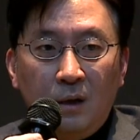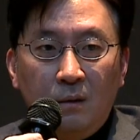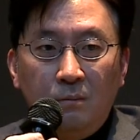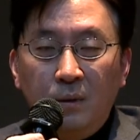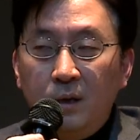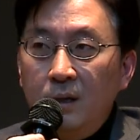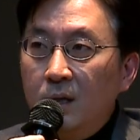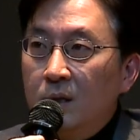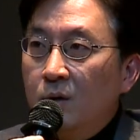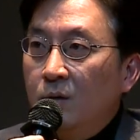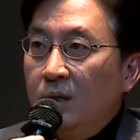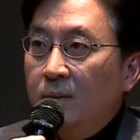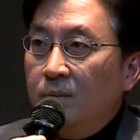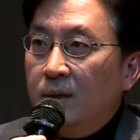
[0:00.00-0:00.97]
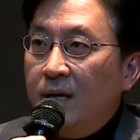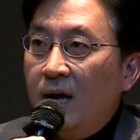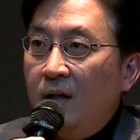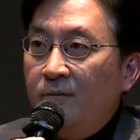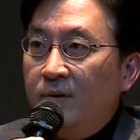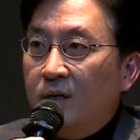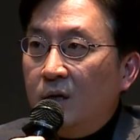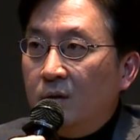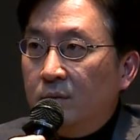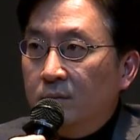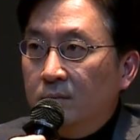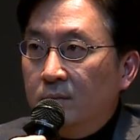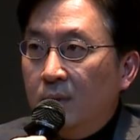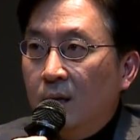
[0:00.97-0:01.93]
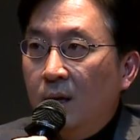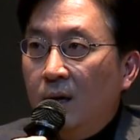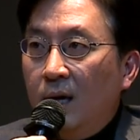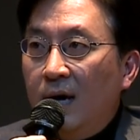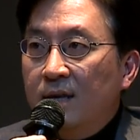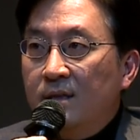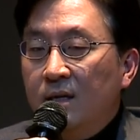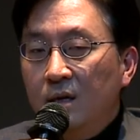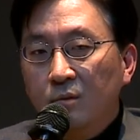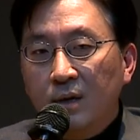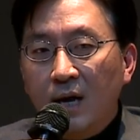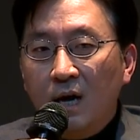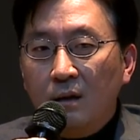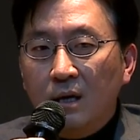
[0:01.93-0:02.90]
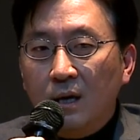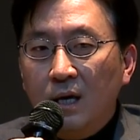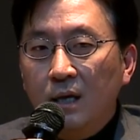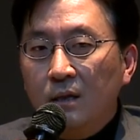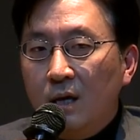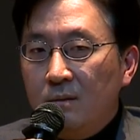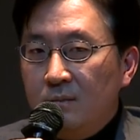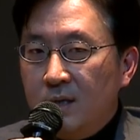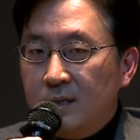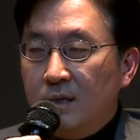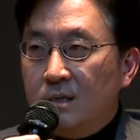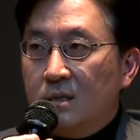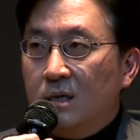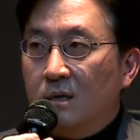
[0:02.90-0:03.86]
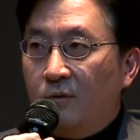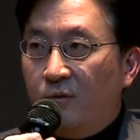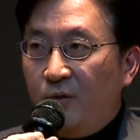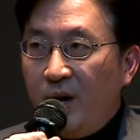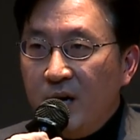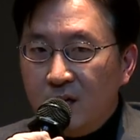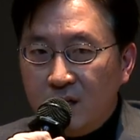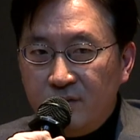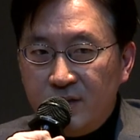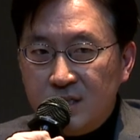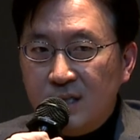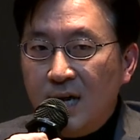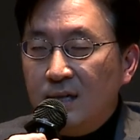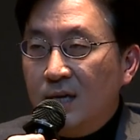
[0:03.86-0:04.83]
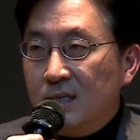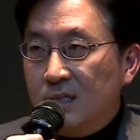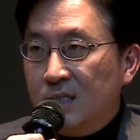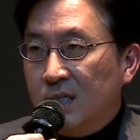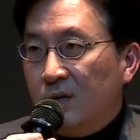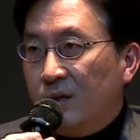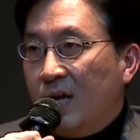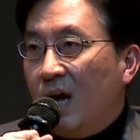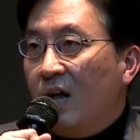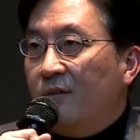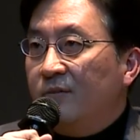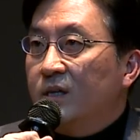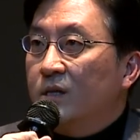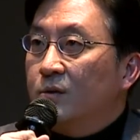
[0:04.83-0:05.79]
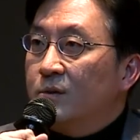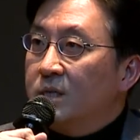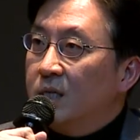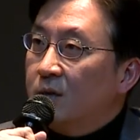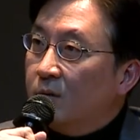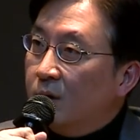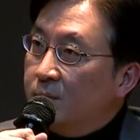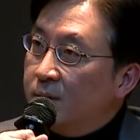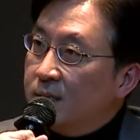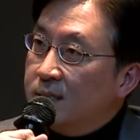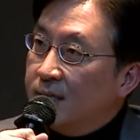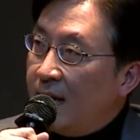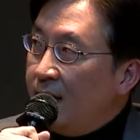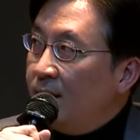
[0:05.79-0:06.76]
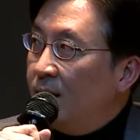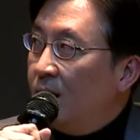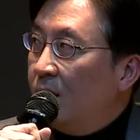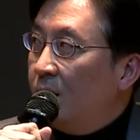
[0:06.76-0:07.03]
But it can only play AlphaGo. I think what Elon Musk is afraid of is not necessarily AlphaGo Zero per se,